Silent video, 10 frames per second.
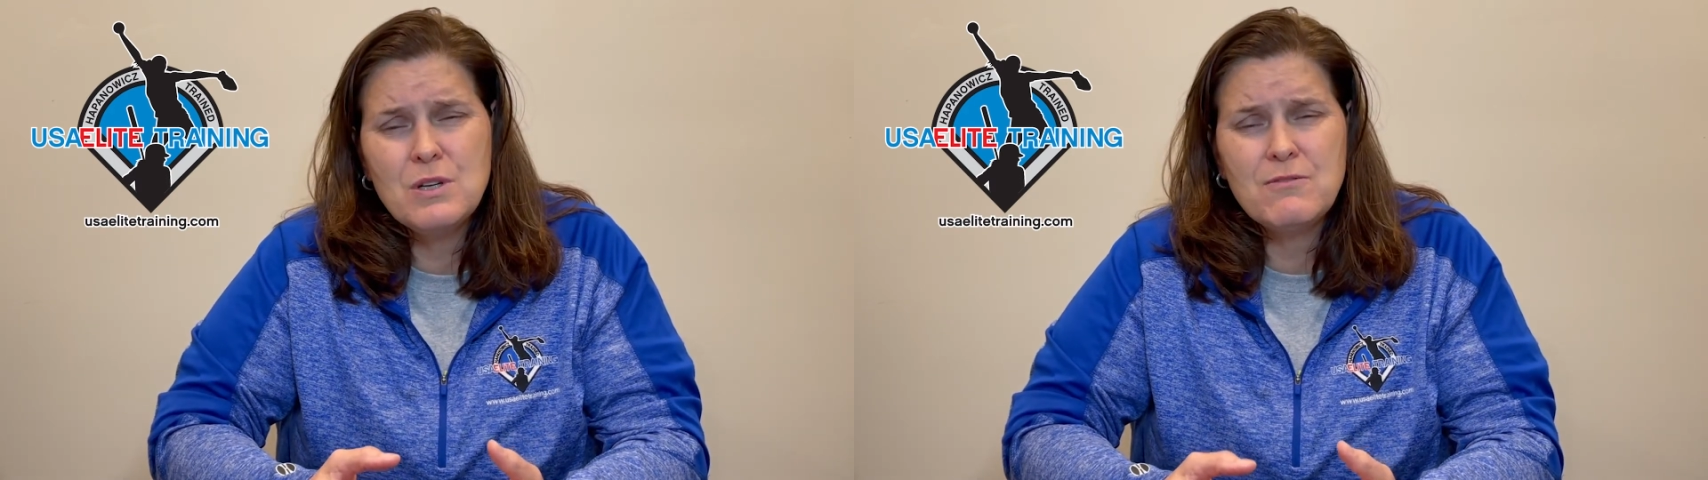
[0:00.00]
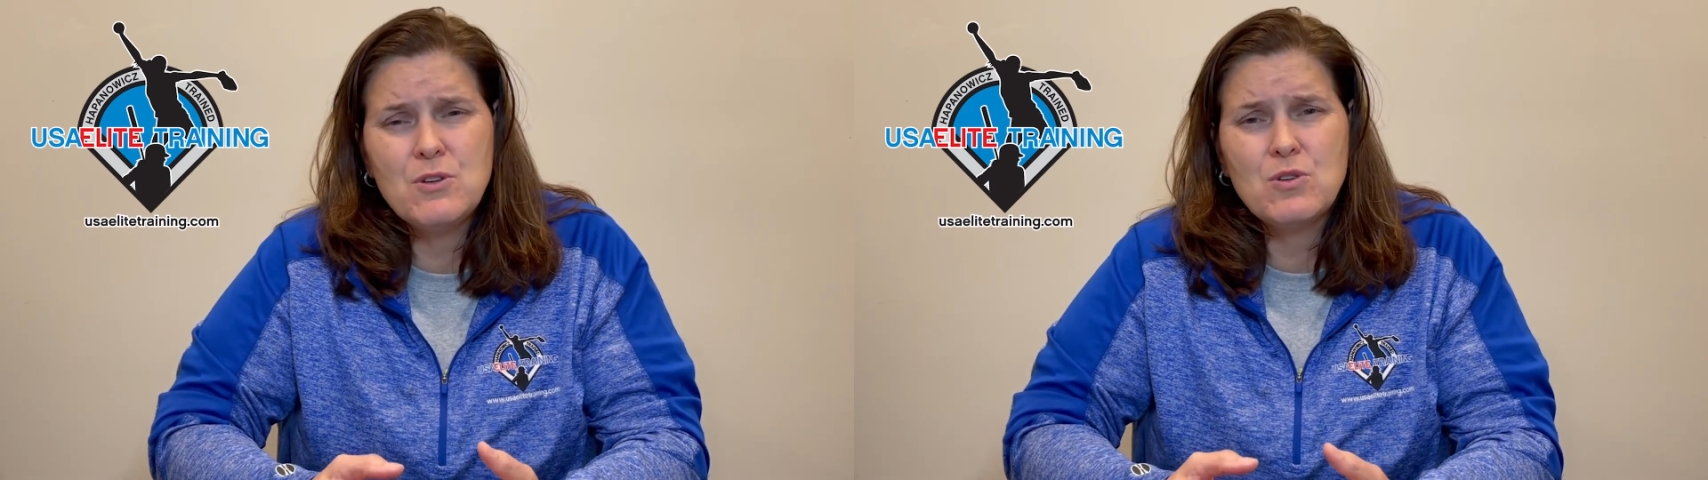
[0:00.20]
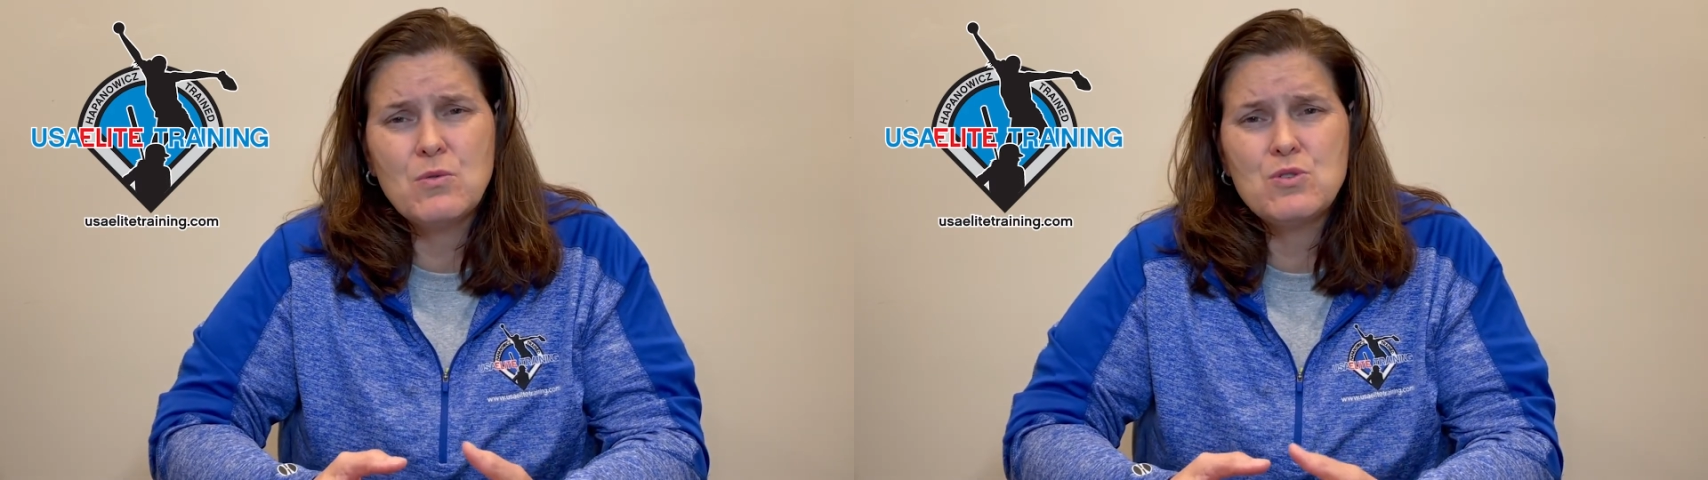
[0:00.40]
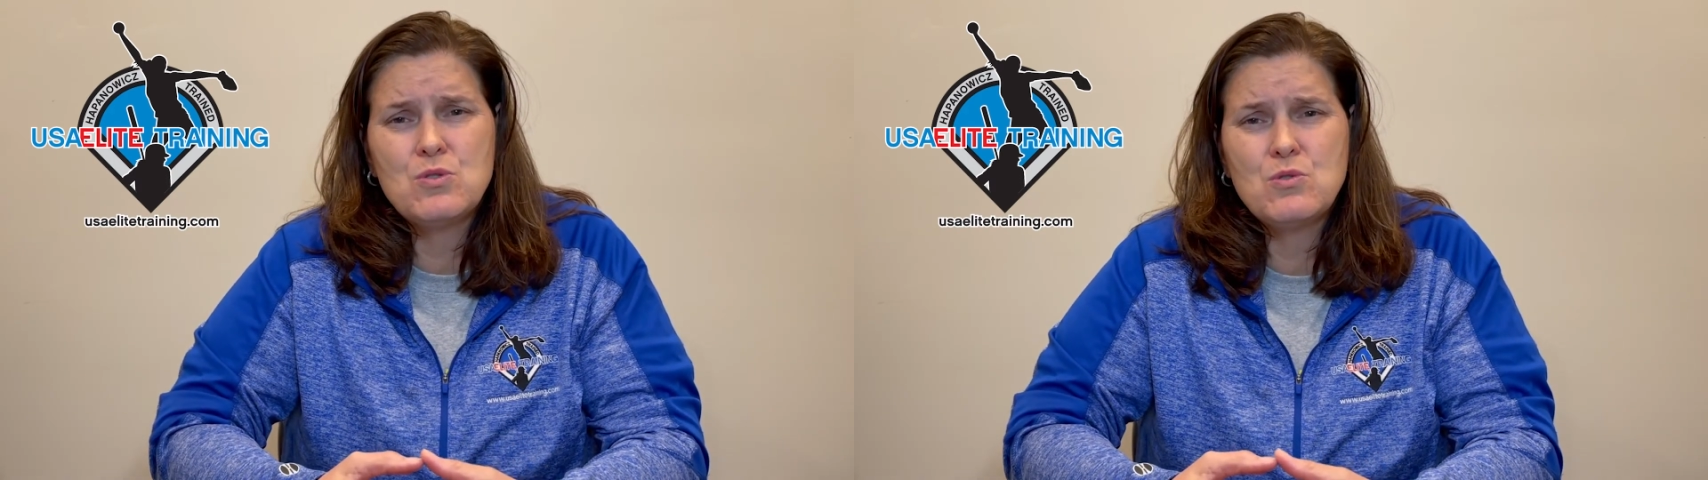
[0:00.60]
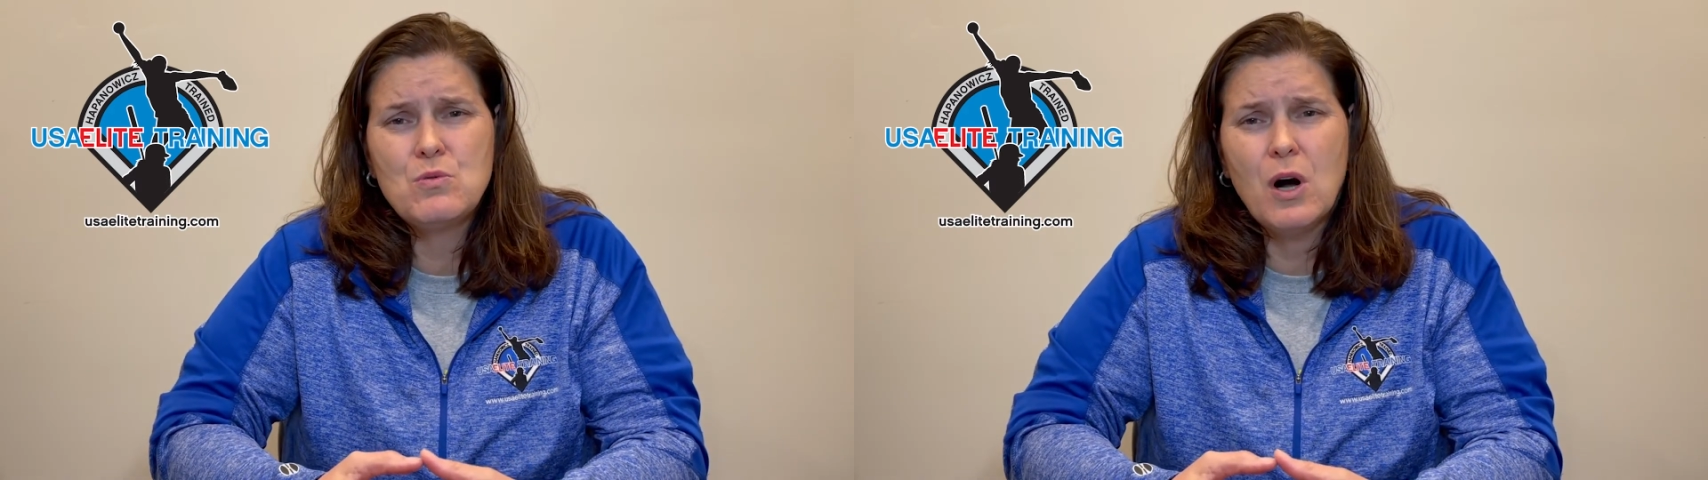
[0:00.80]
If you go
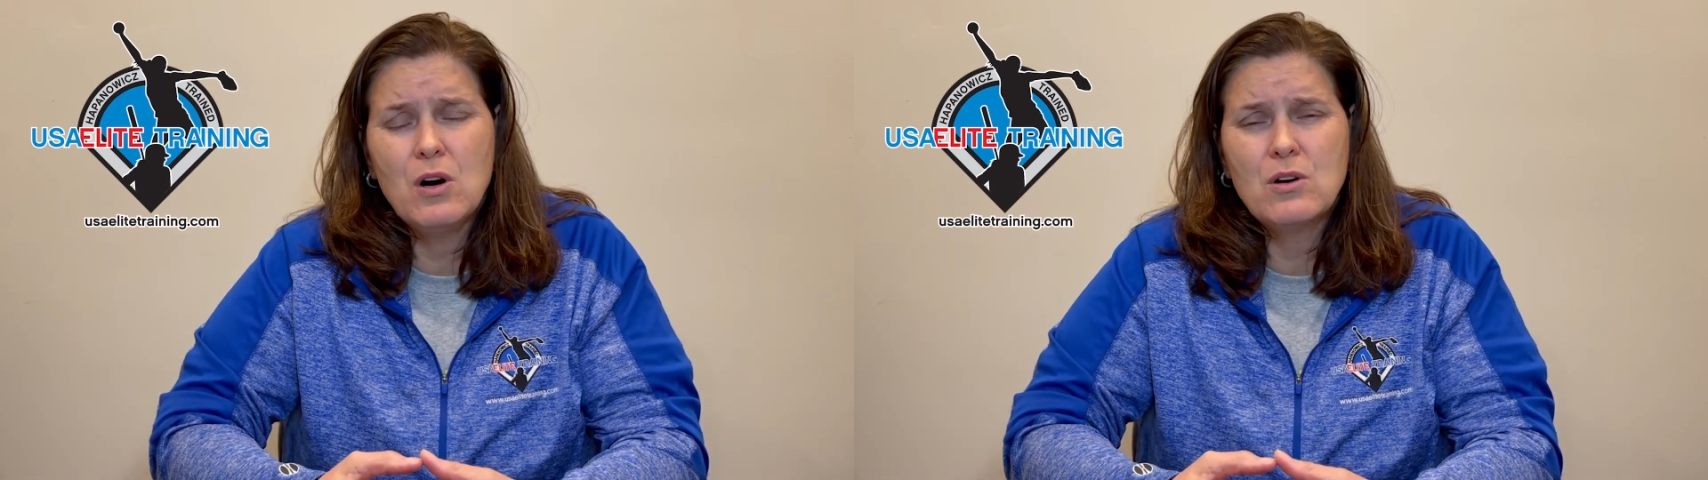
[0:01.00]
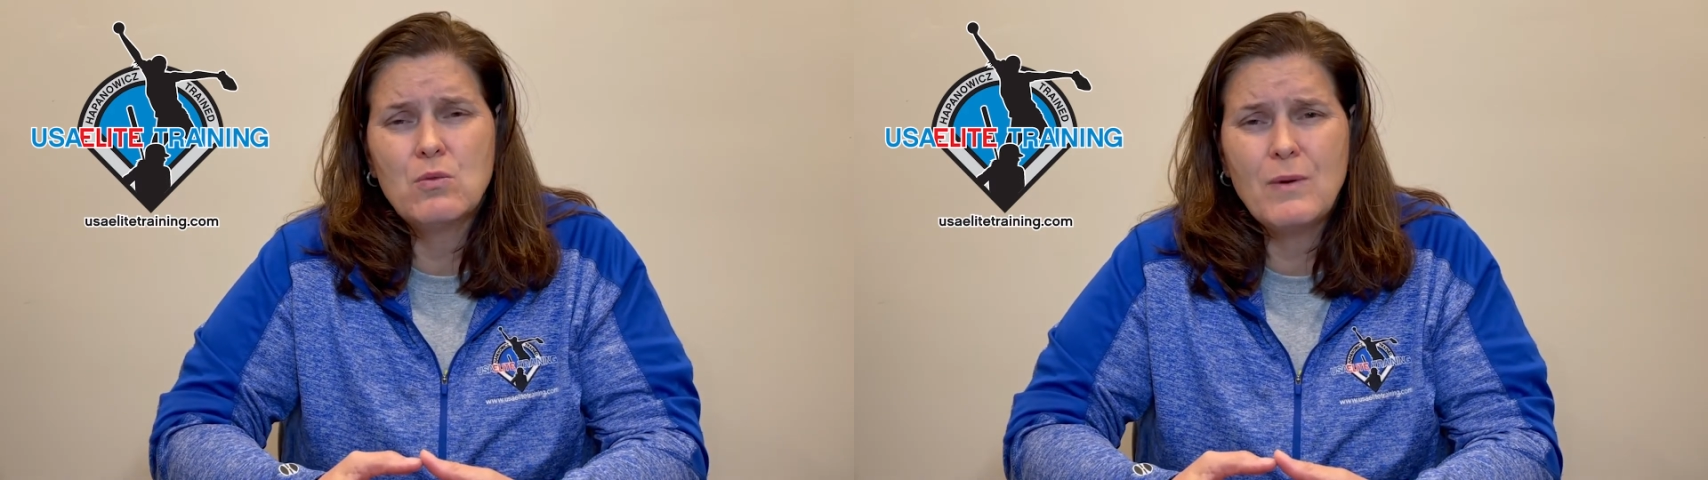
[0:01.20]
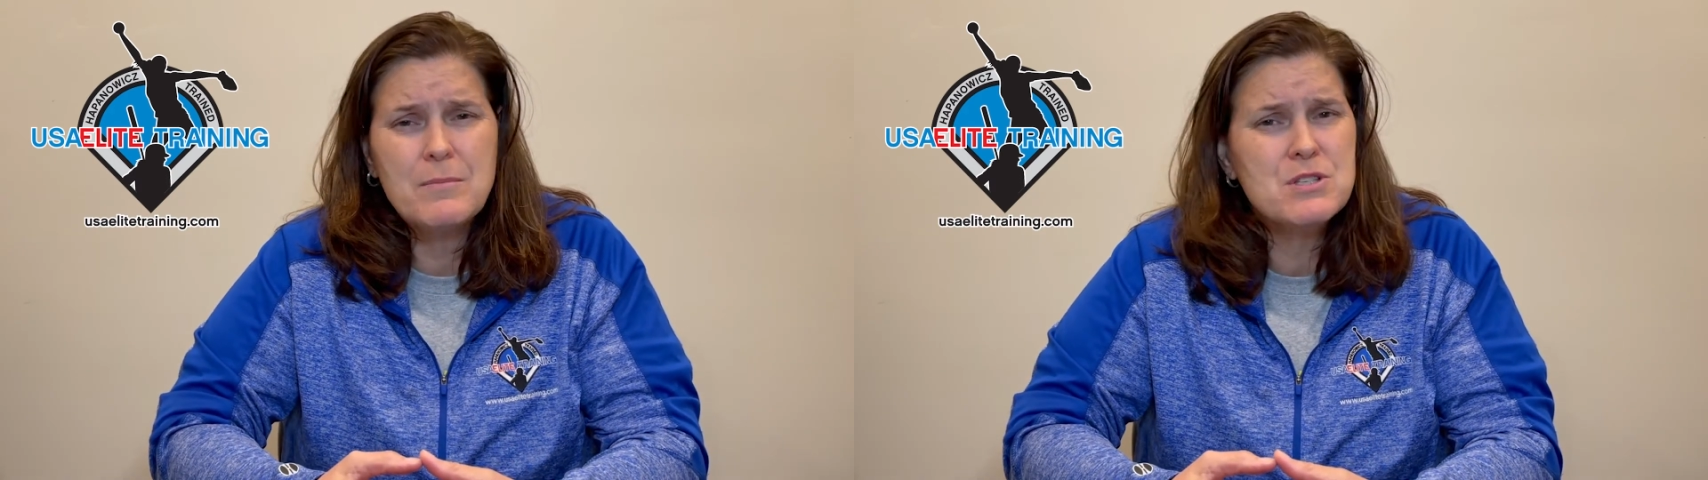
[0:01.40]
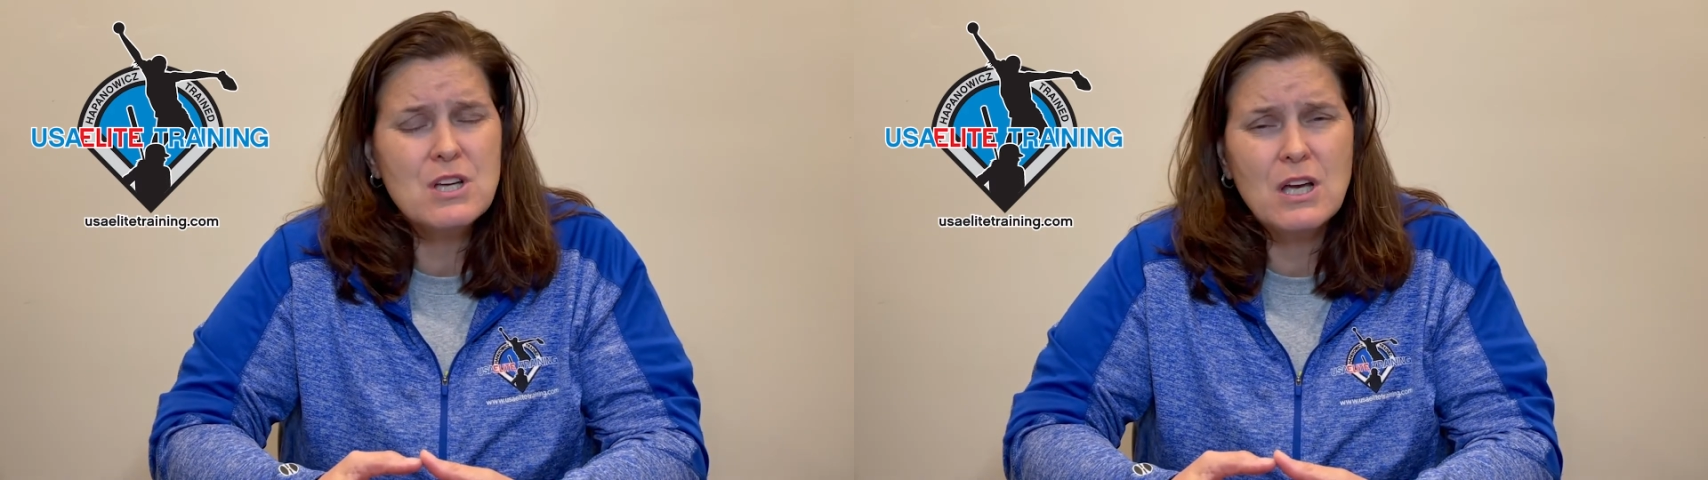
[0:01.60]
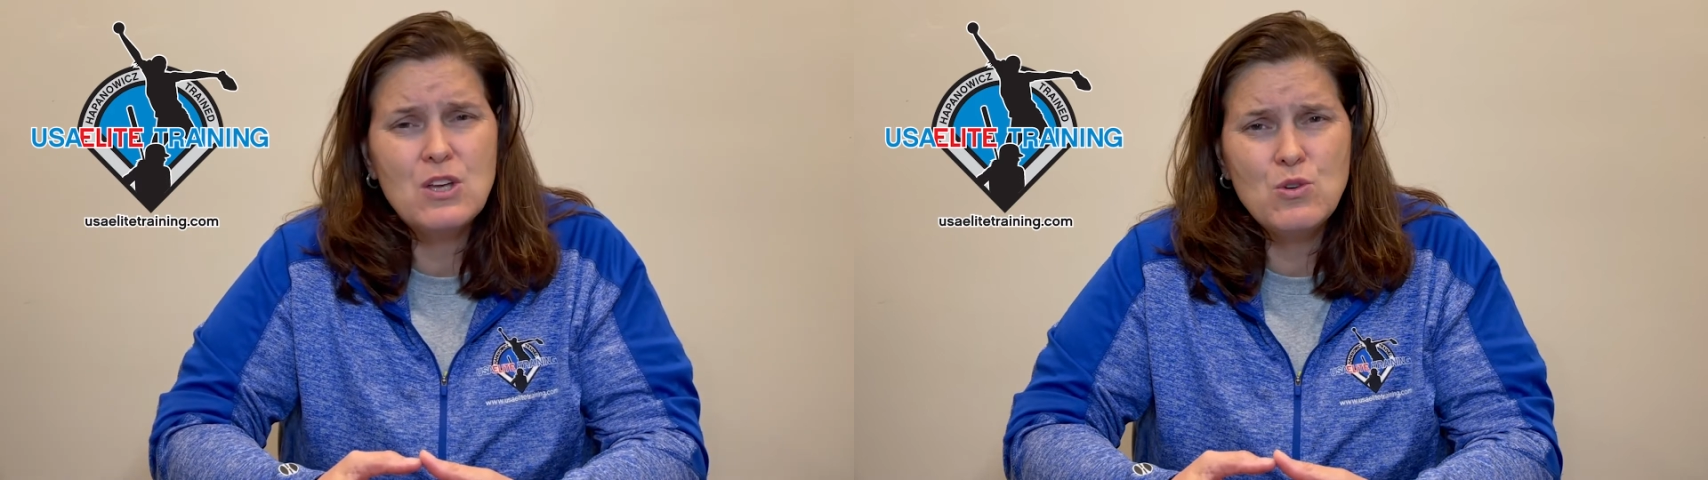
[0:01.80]
to our website,